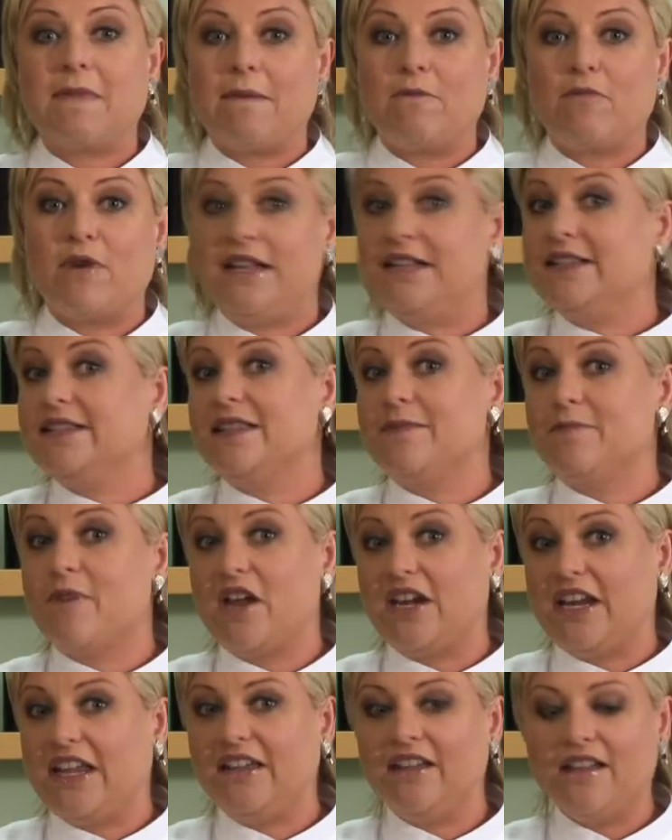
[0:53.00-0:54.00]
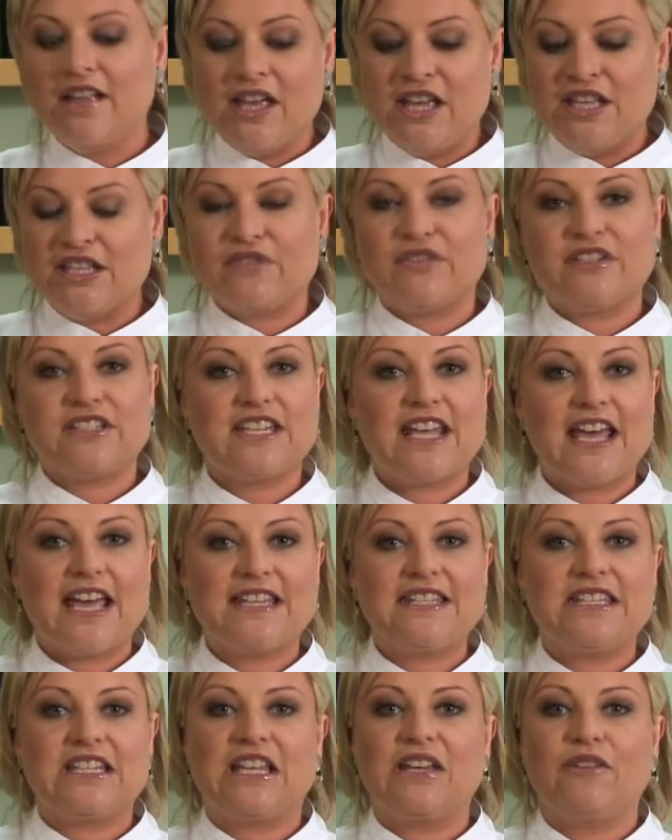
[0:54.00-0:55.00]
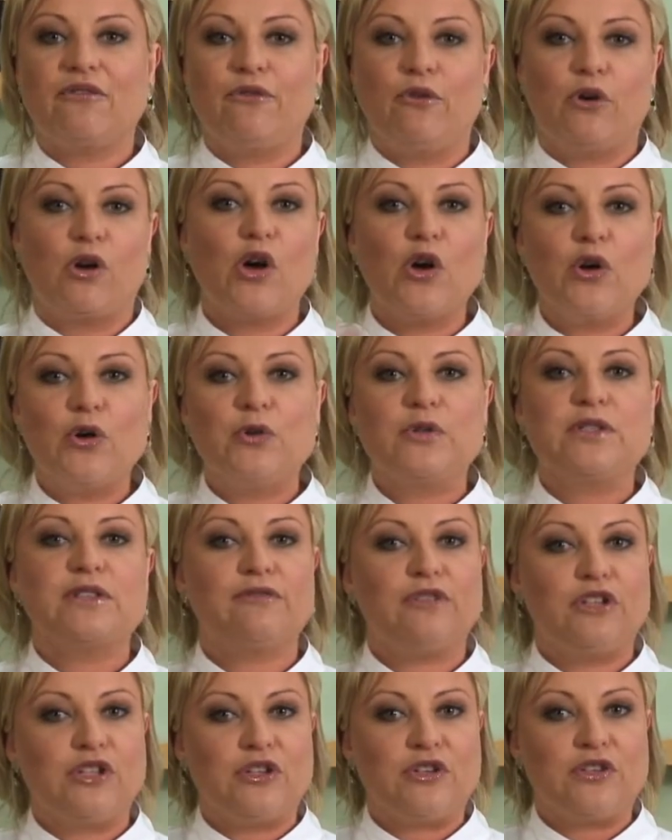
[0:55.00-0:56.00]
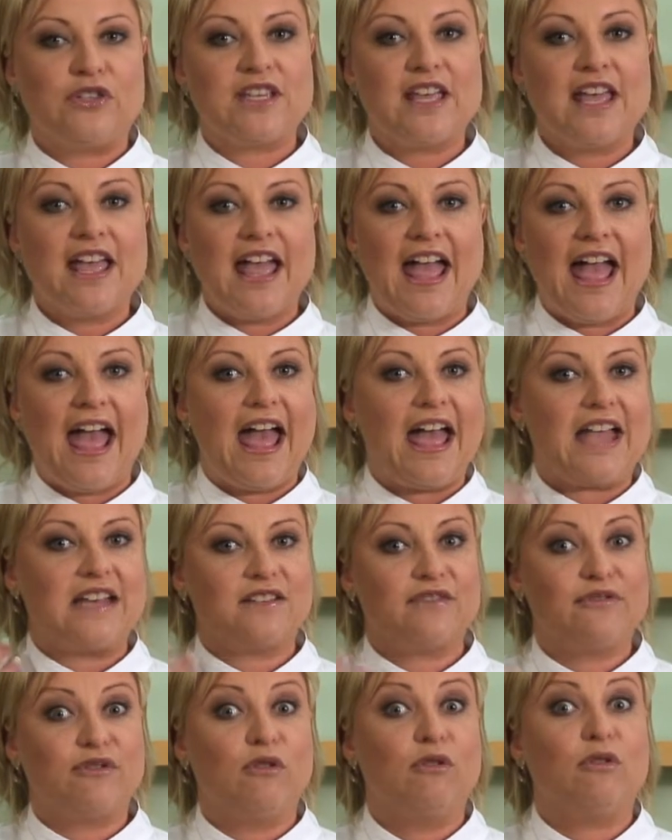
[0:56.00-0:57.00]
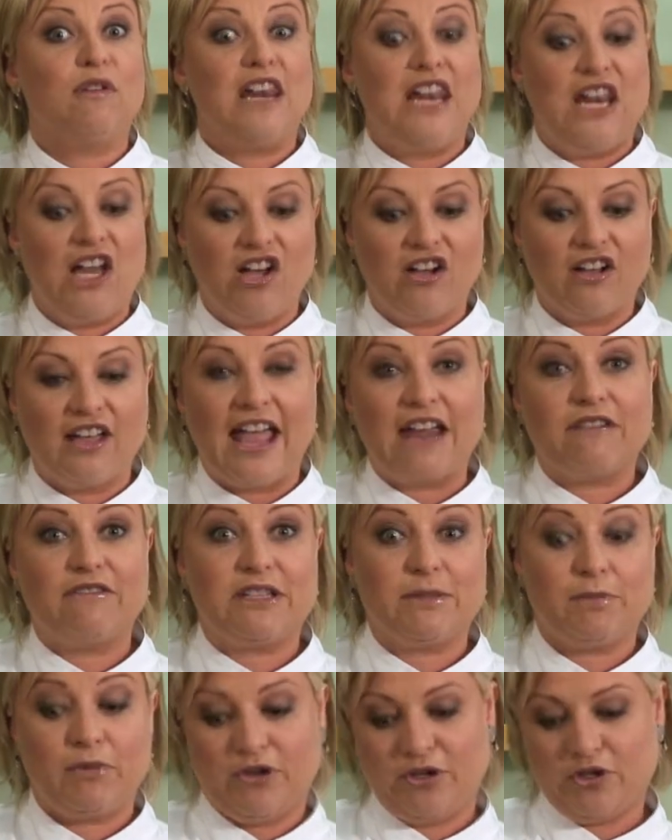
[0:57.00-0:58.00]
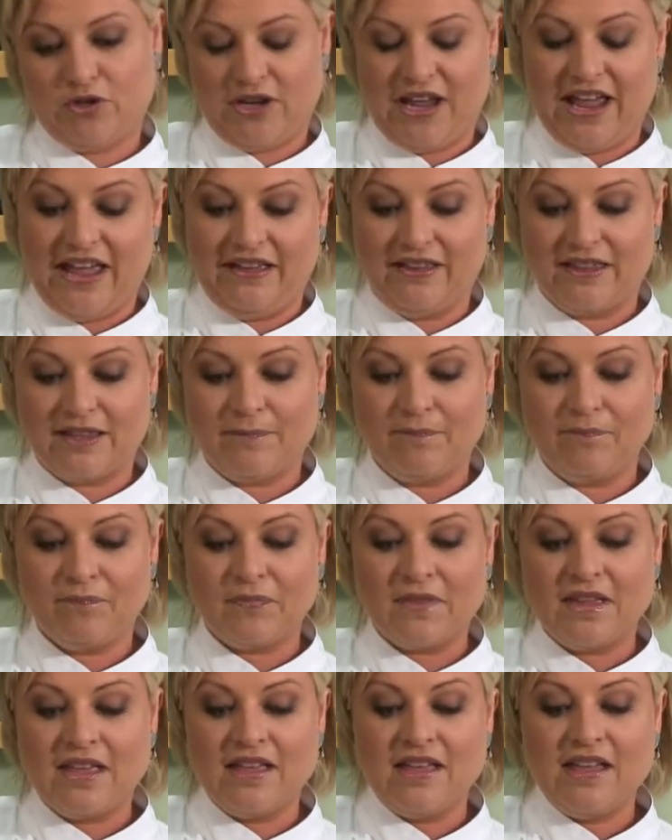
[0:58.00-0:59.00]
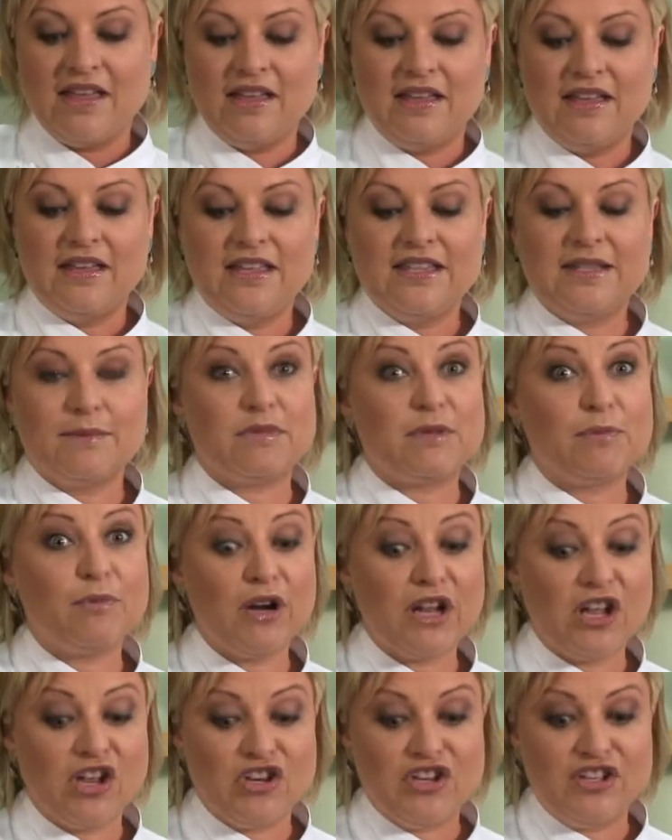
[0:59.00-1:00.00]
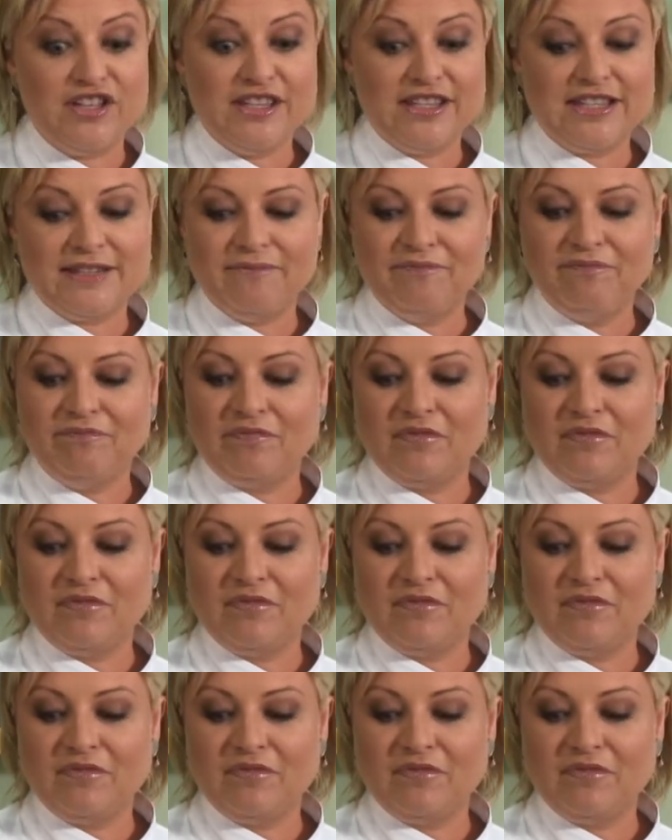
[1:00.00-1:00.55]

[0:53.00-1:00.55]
membranes in the body. So fantastic gift for colds, flus, and for lung and respiratory health. Some spring onions,